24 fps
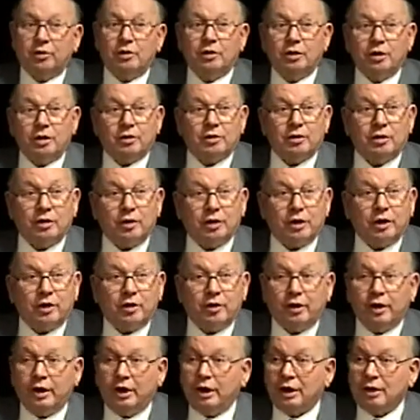the
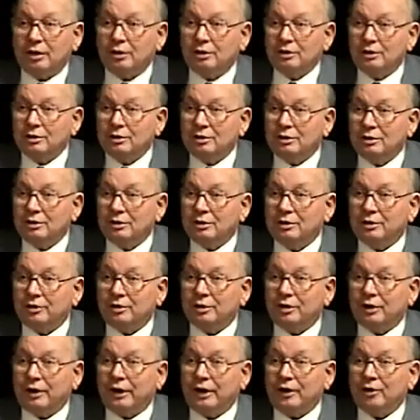lariat, the
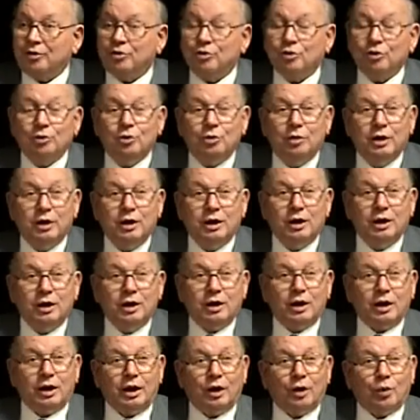lasso,
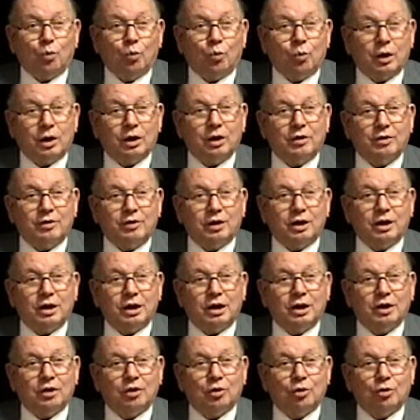and one of the
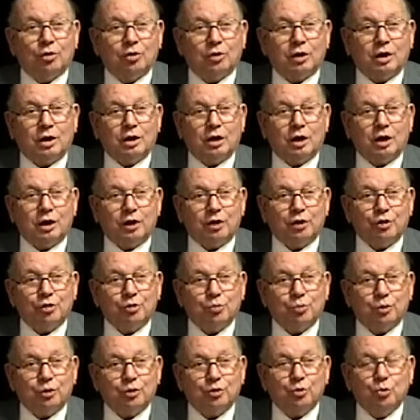gondola cars
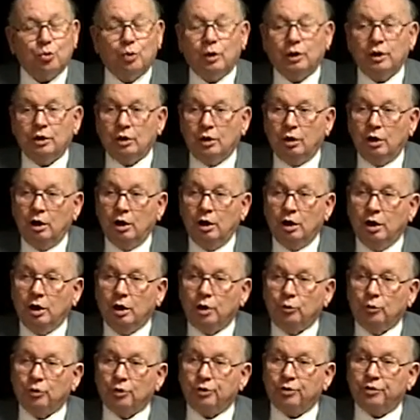was wooden,
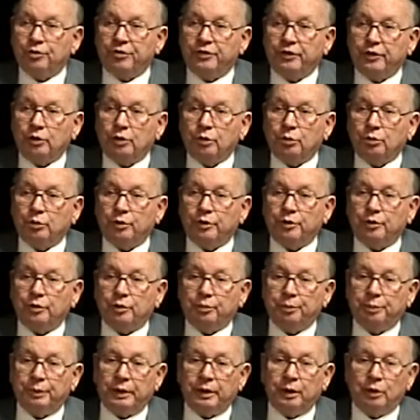was filled
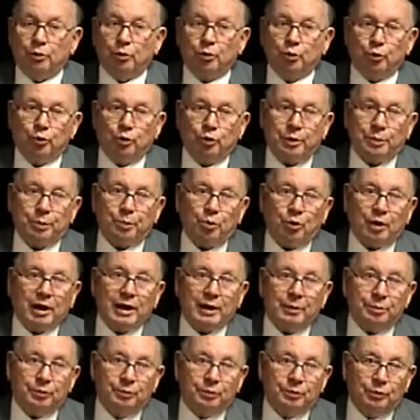with big
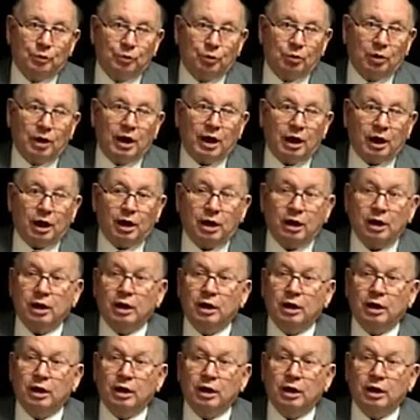riprap rock.